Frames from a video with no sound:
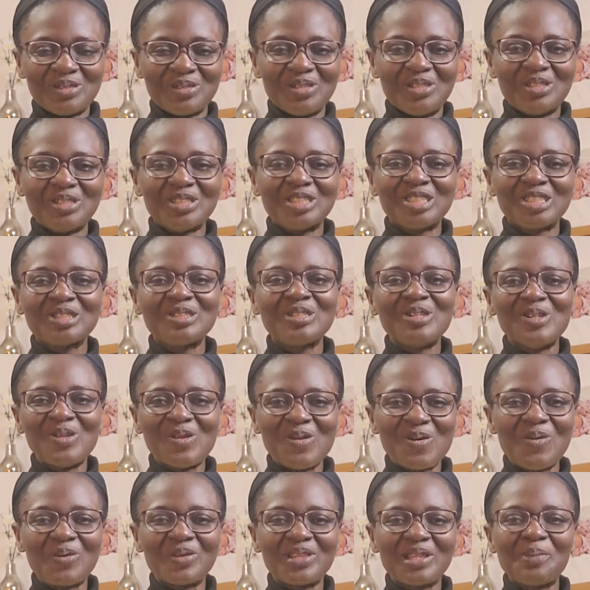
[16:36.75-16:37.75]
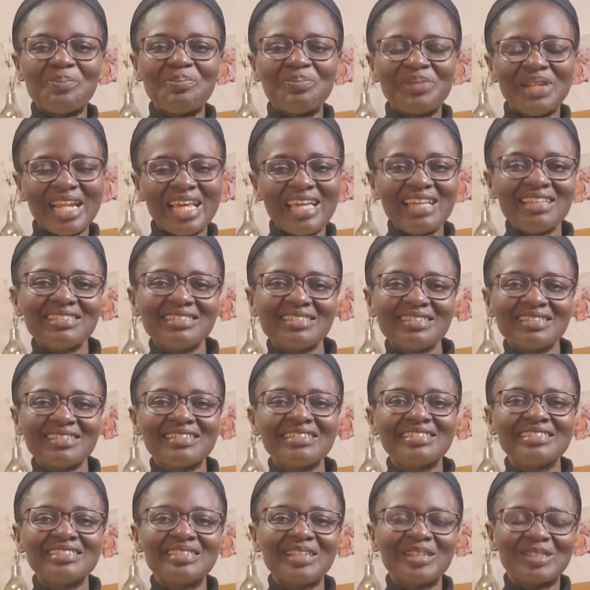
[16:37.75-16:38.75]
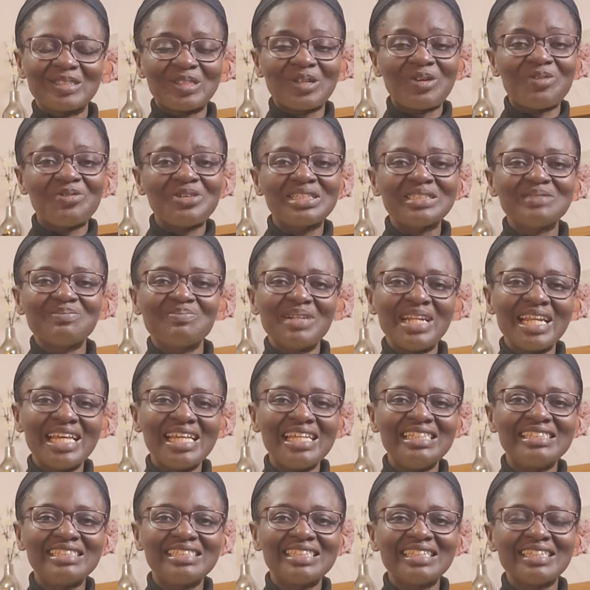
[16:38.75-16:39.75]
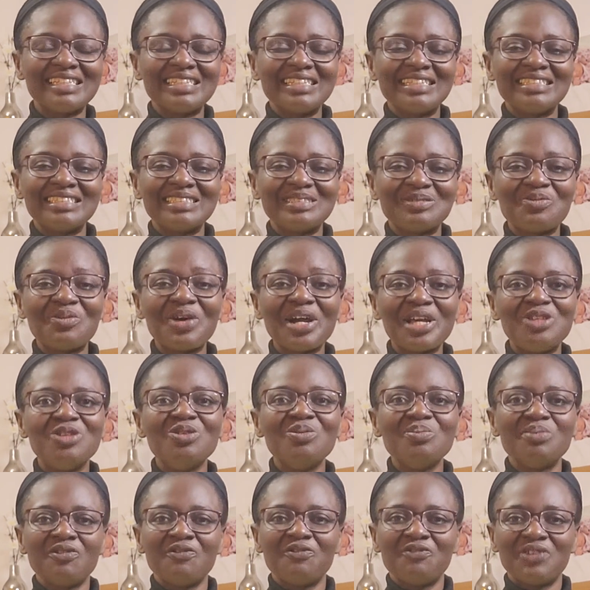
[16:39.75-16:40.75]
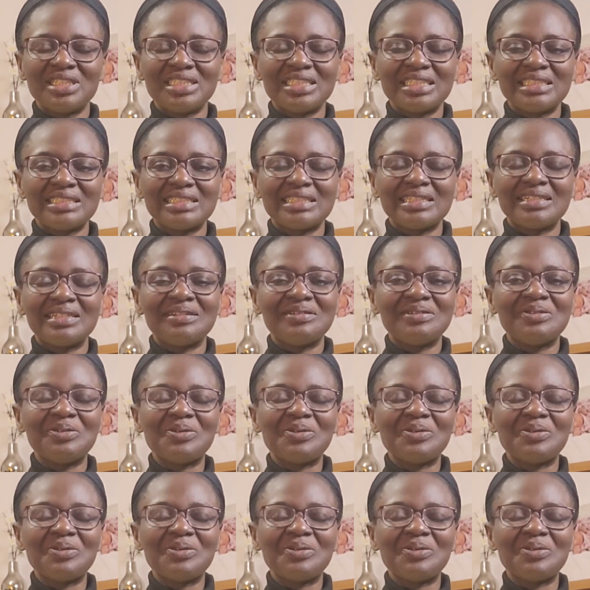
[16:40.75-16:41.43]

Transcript: You should know the places, the tourist places where you'll be visiting,